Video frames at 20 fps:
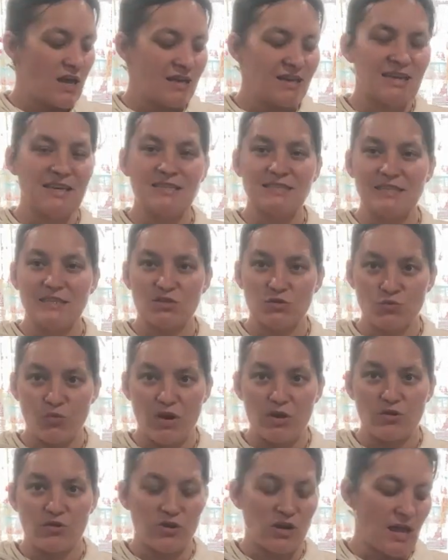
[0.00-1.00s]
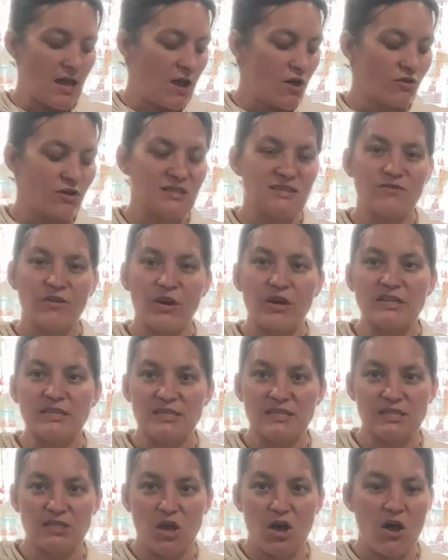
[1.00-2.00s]
easy to render down. It's very
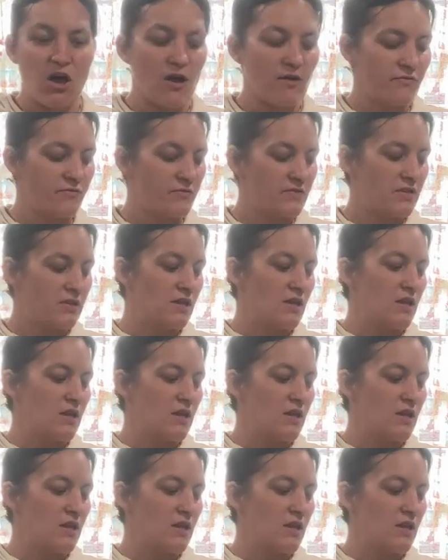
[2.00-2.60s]
soft,